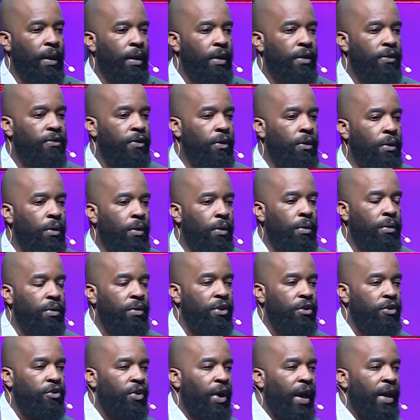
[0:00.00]
So
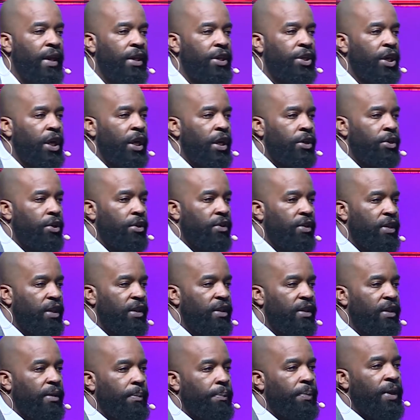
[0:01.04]
to try to change your
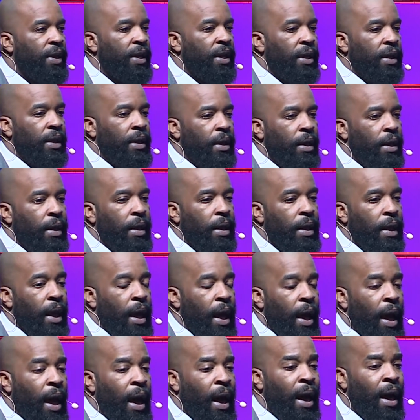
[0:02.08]
TTP
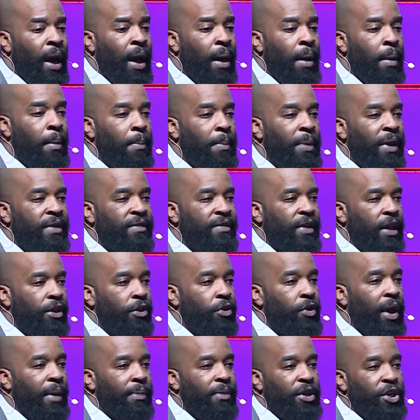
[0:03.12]
means that
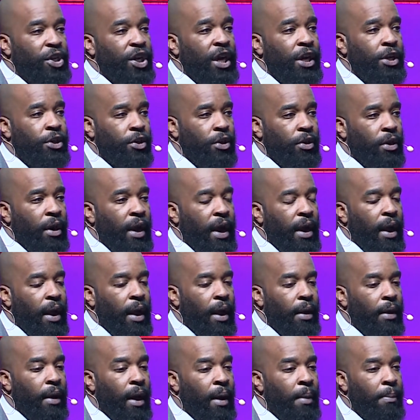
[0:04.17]
you have to change your
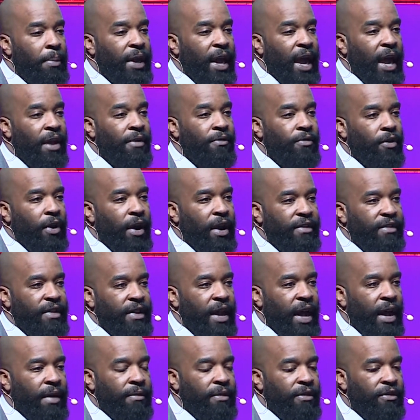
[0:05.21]
behavior as an
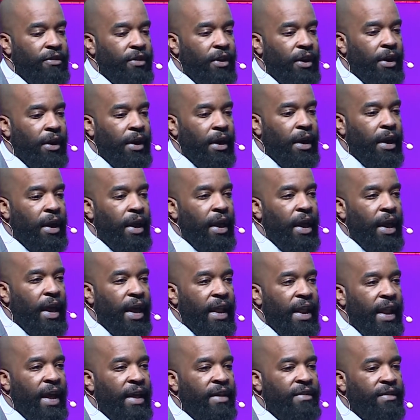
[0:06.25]
adversary,
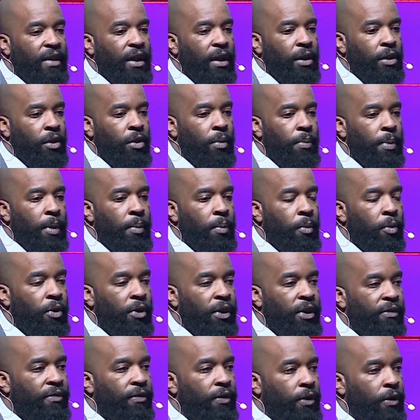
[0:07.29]
and that's a little bit more
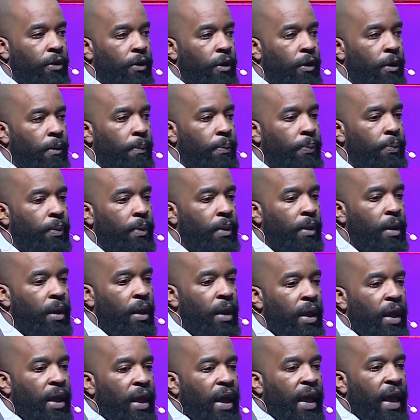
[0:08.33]
difficult.
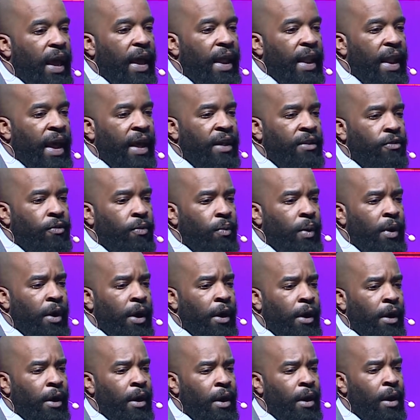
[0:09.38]
And that's
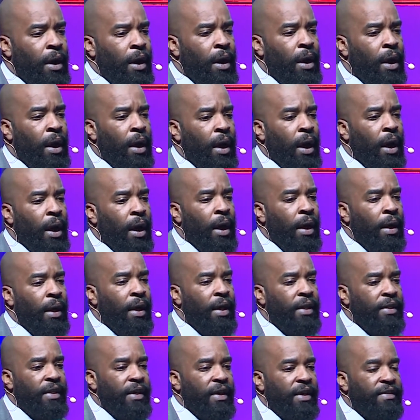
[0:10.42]
where
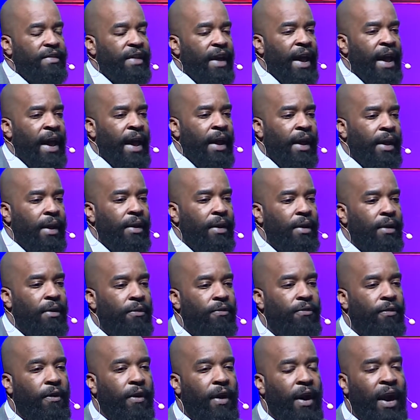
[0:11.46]
the attack
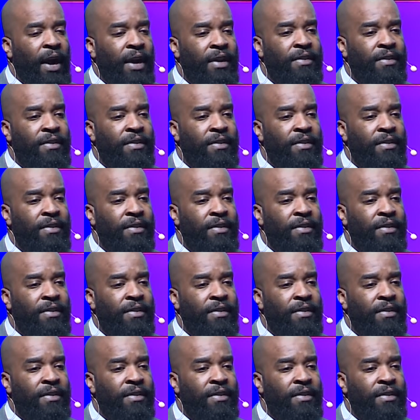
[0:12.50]
for